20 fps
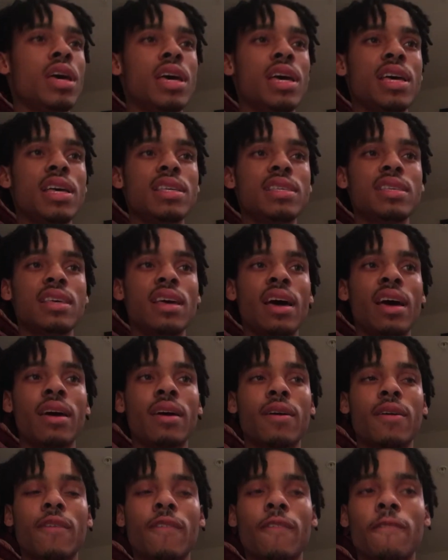It's
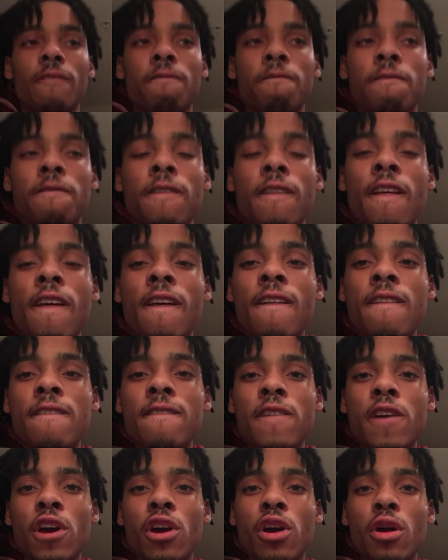like
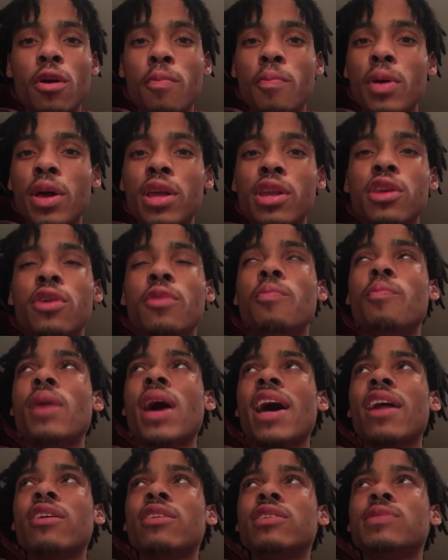your opinion
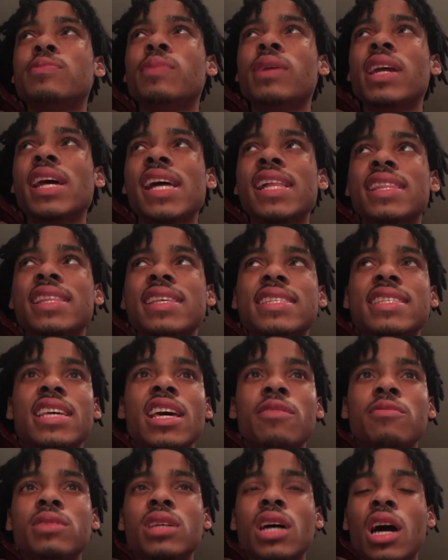matters, but at the
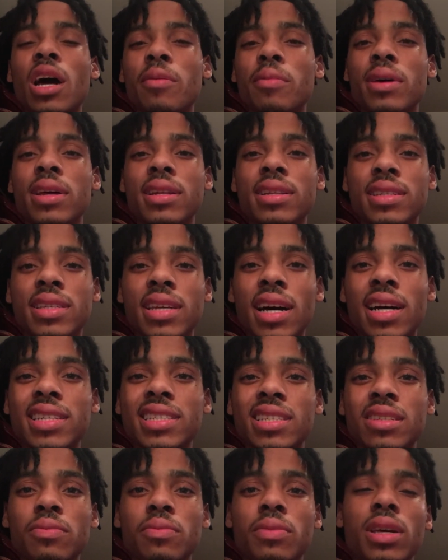same time, it
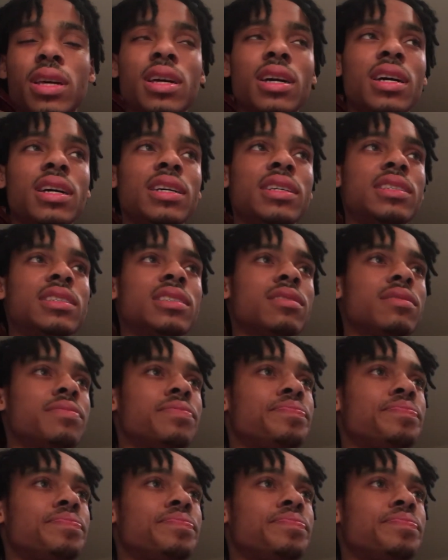doesn't because